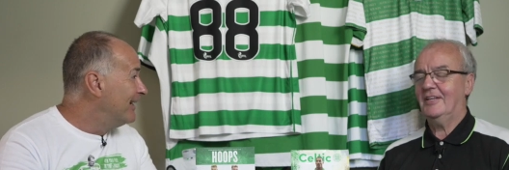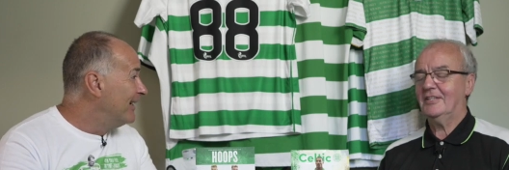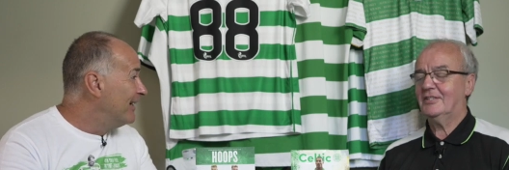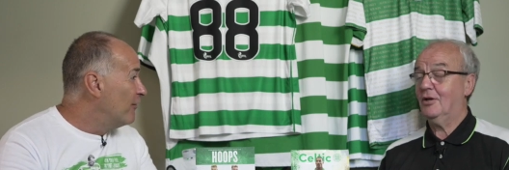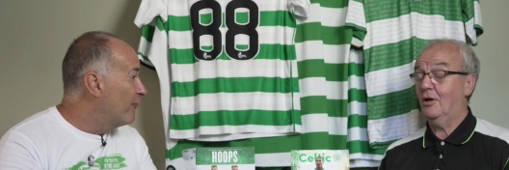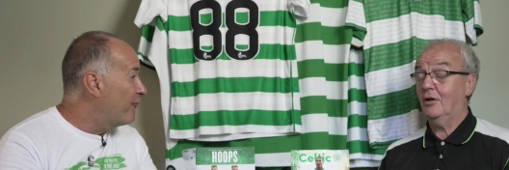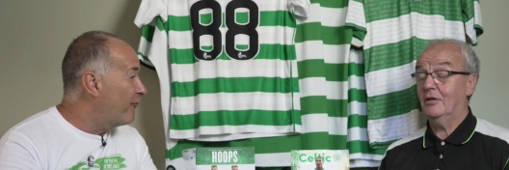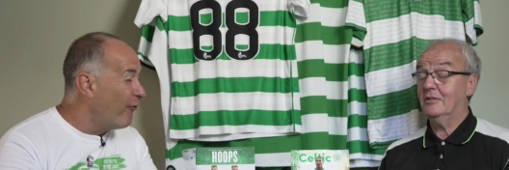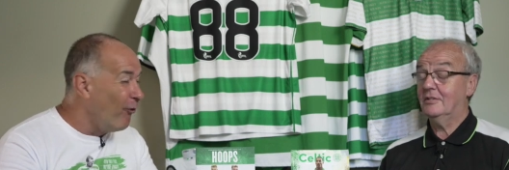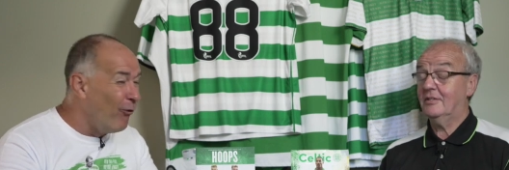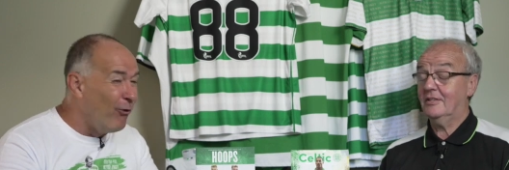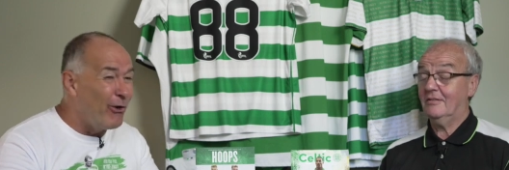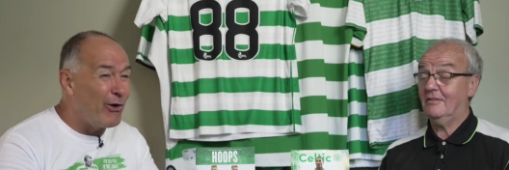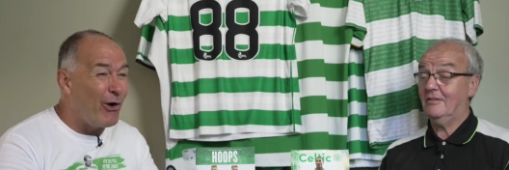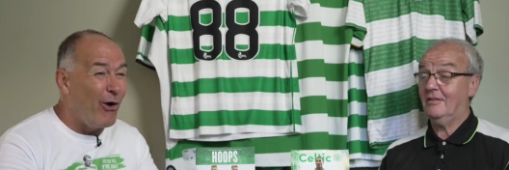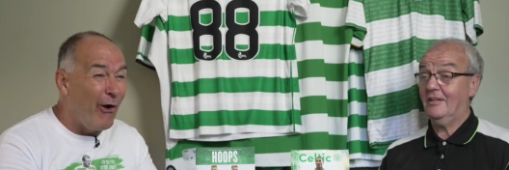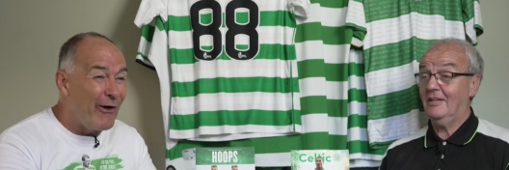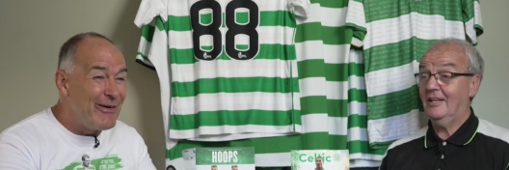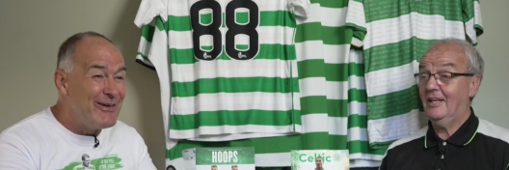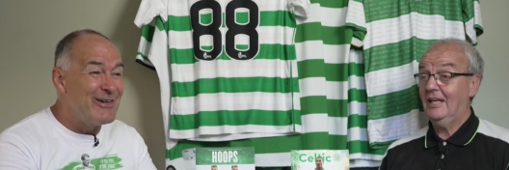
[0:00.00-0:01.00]
Speaker 1: That's
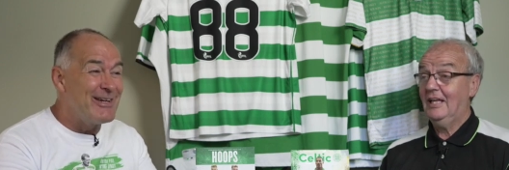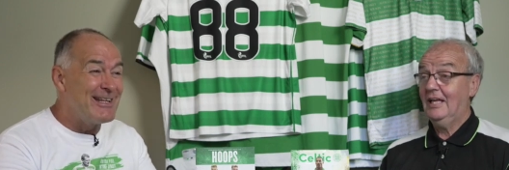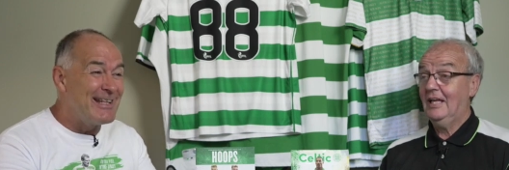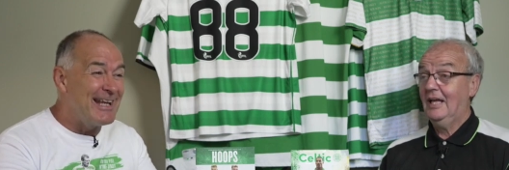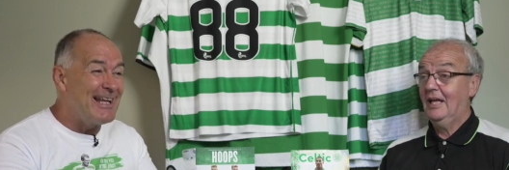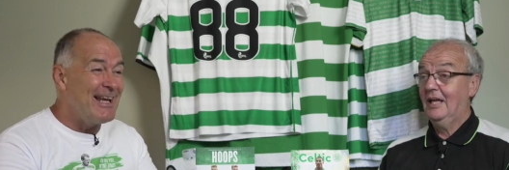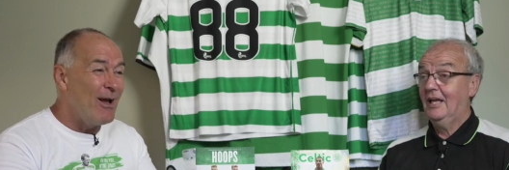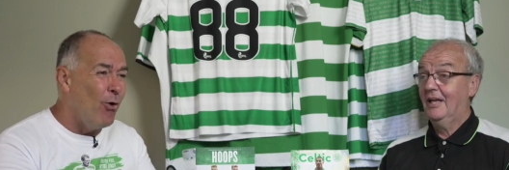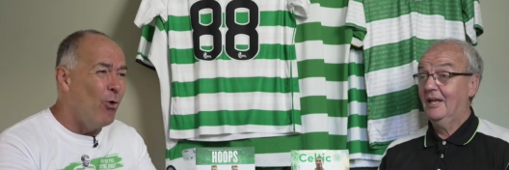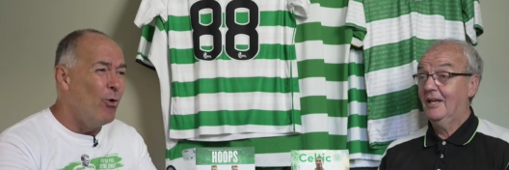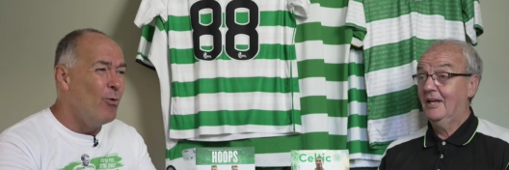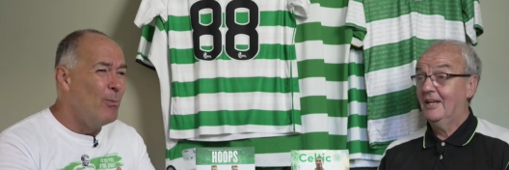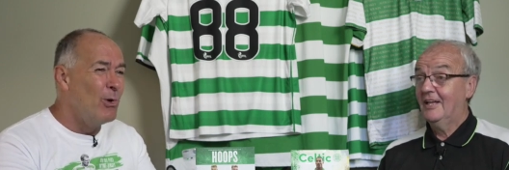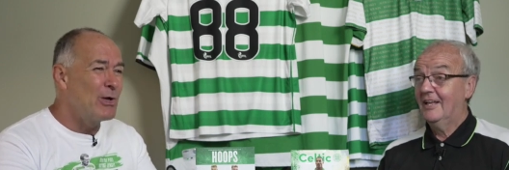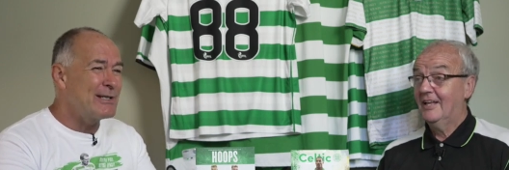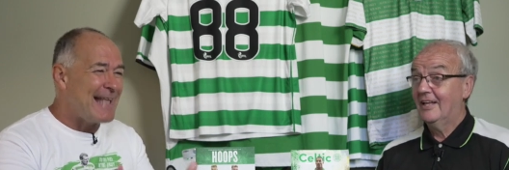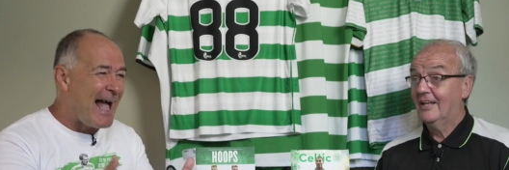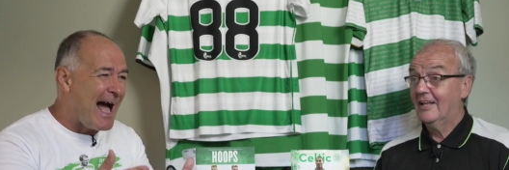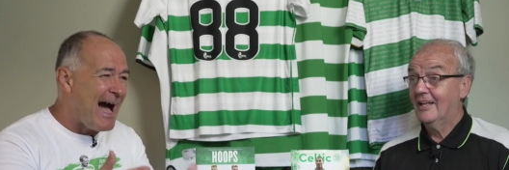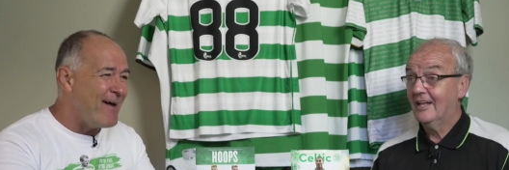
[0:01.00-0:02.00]
four hundred and
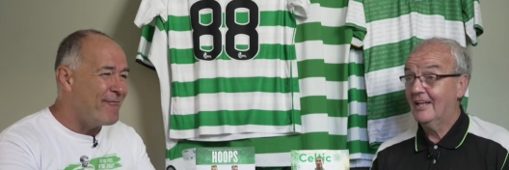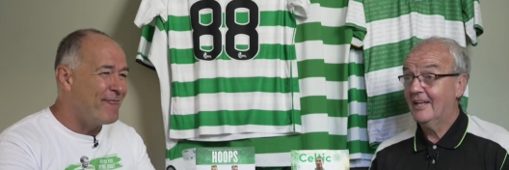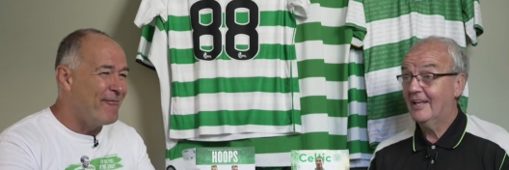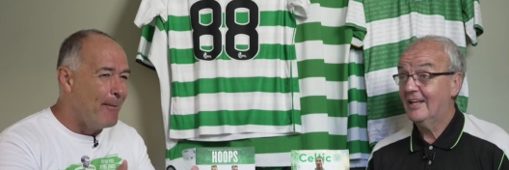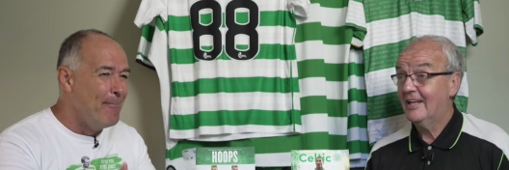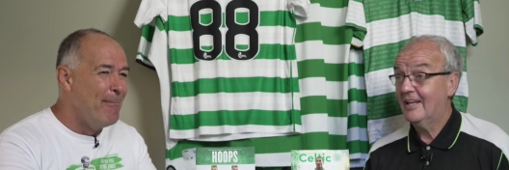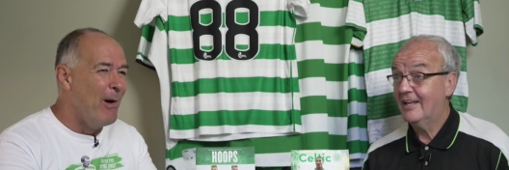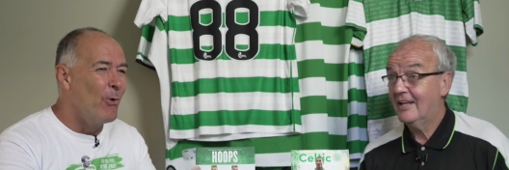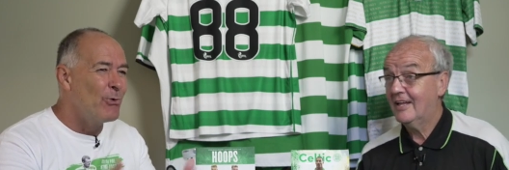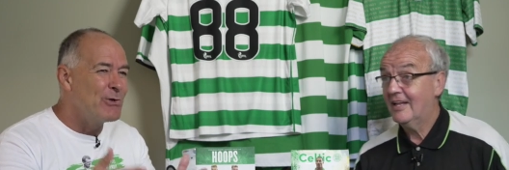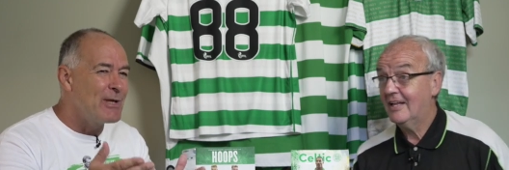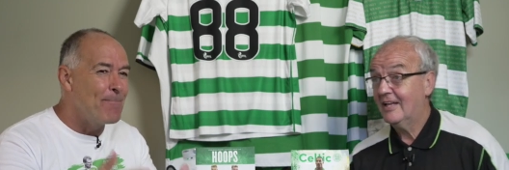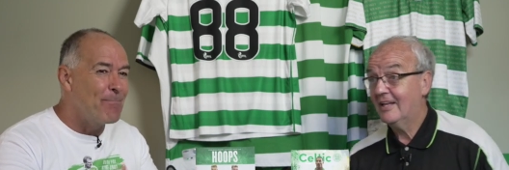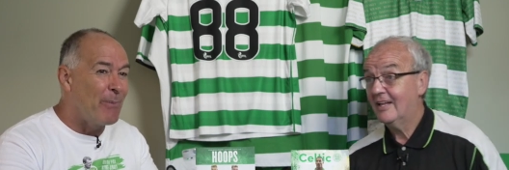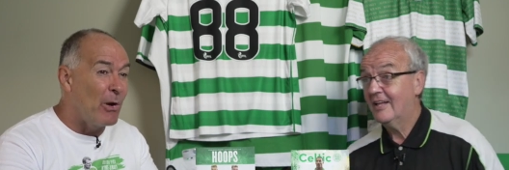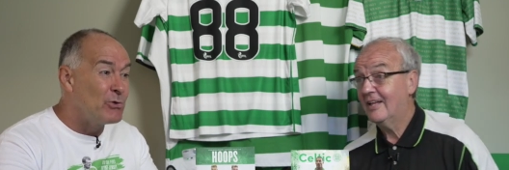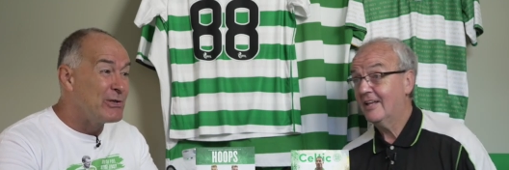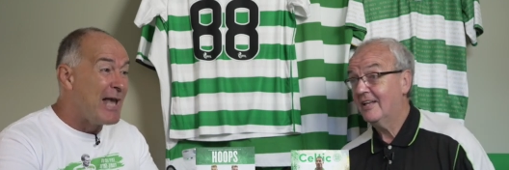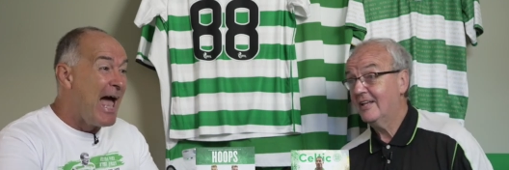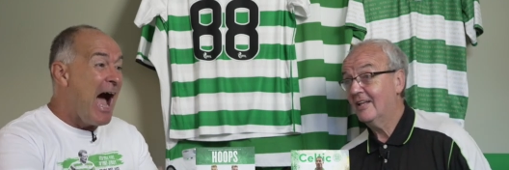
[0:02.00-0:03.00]
almost half a
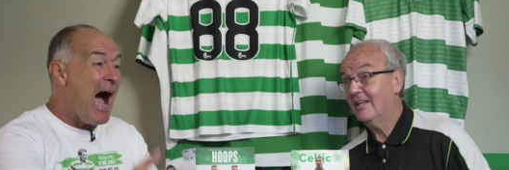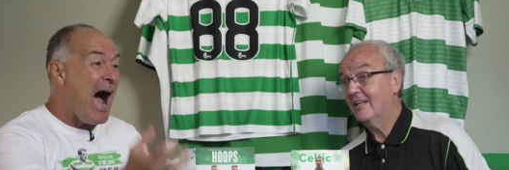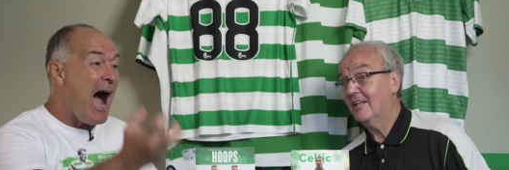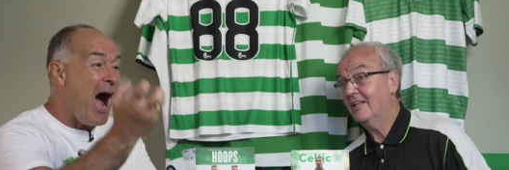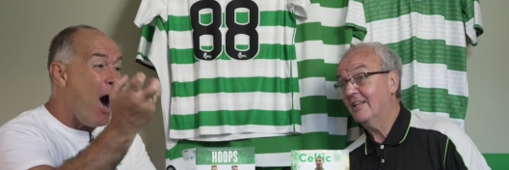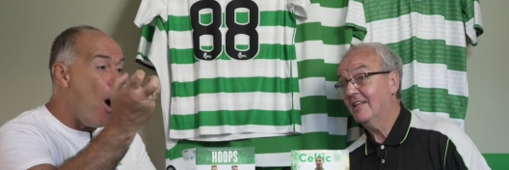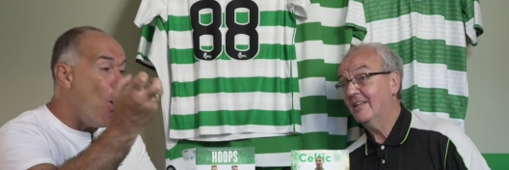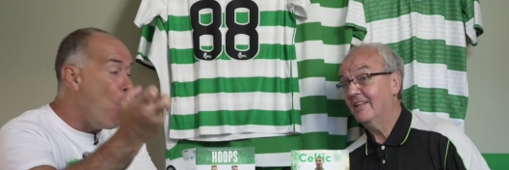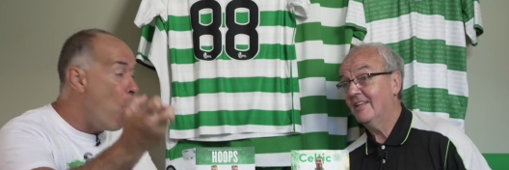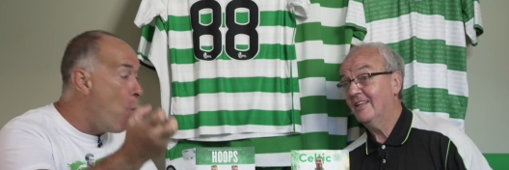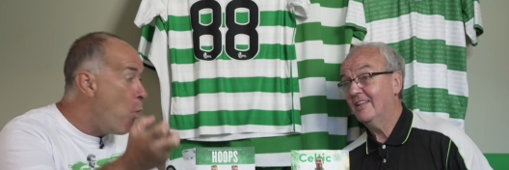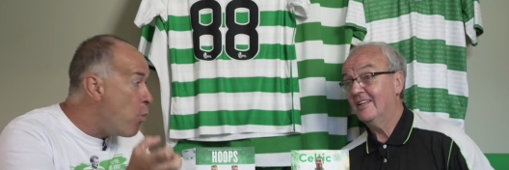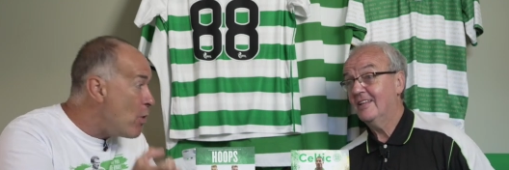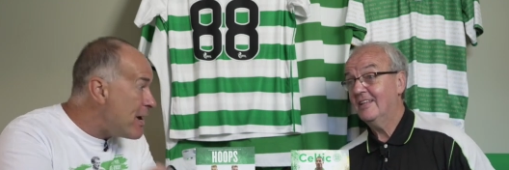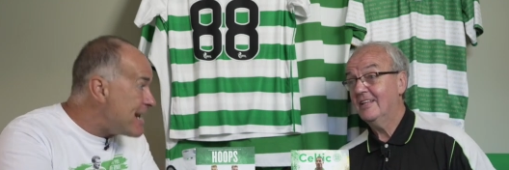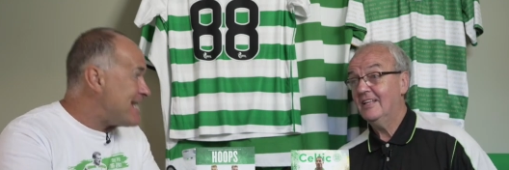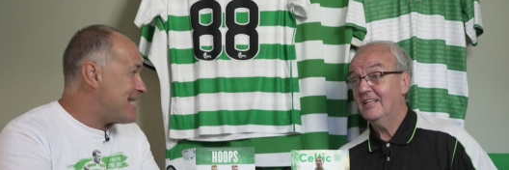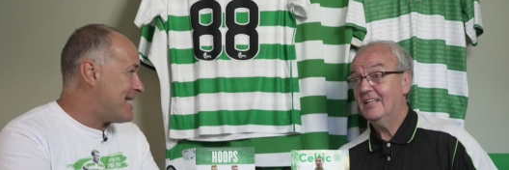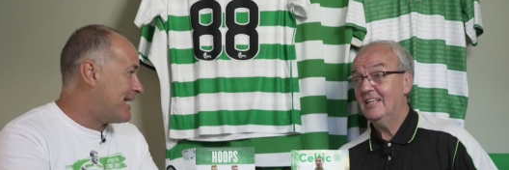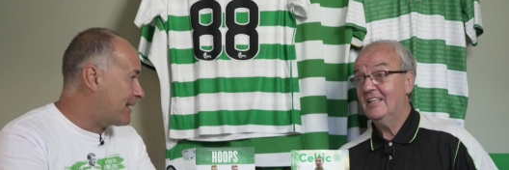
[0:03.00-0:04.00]
million pounds a
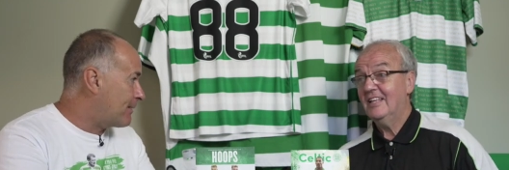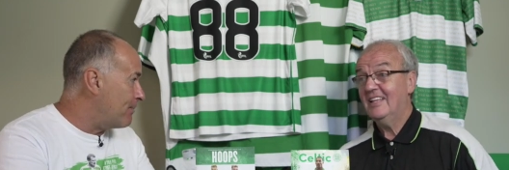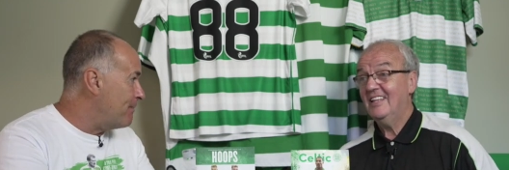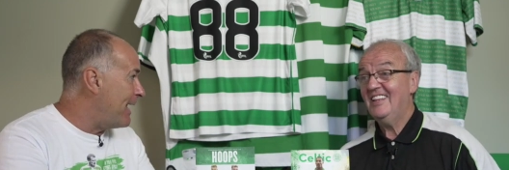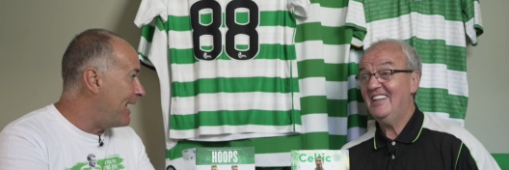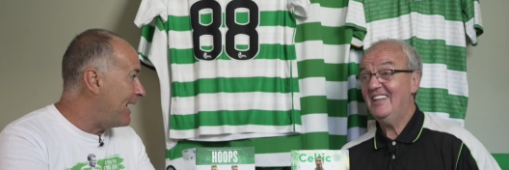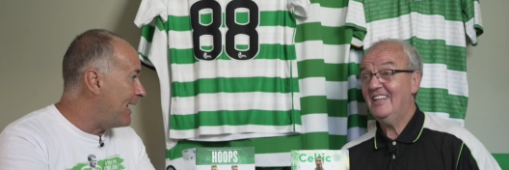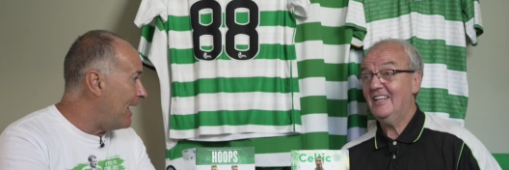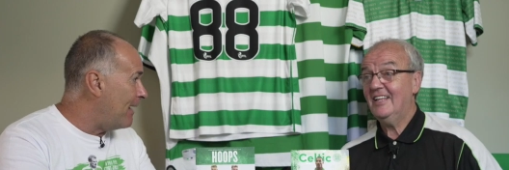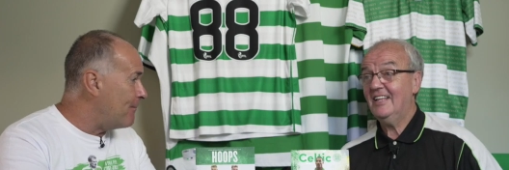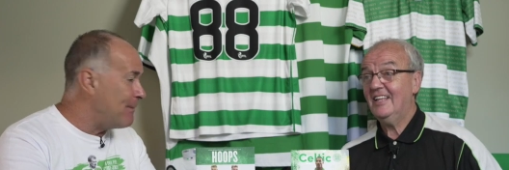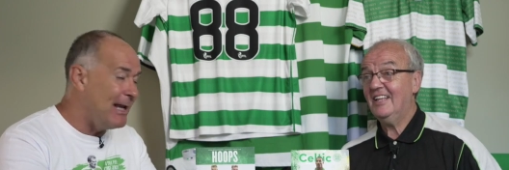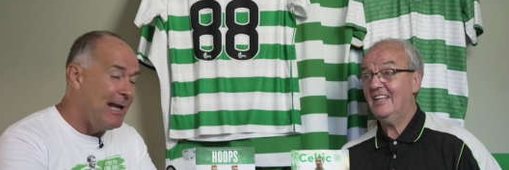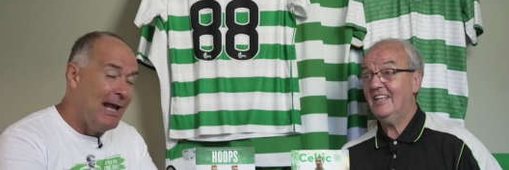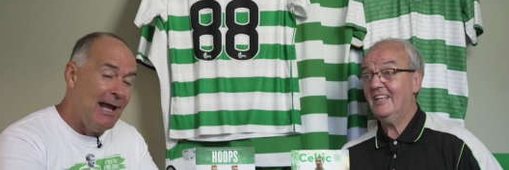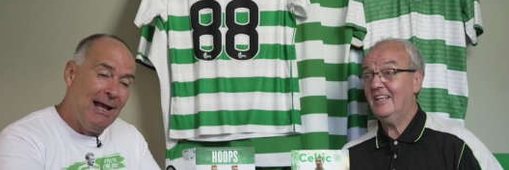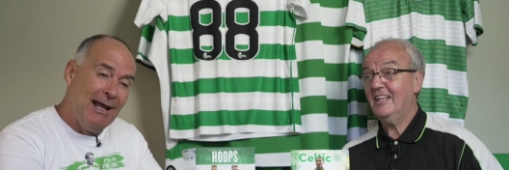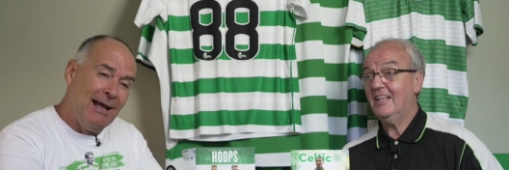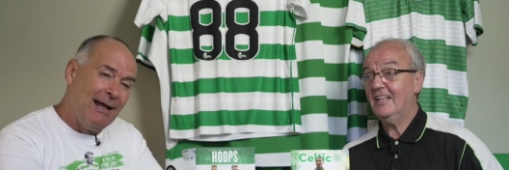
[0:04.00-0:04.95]
week, mate. I mean,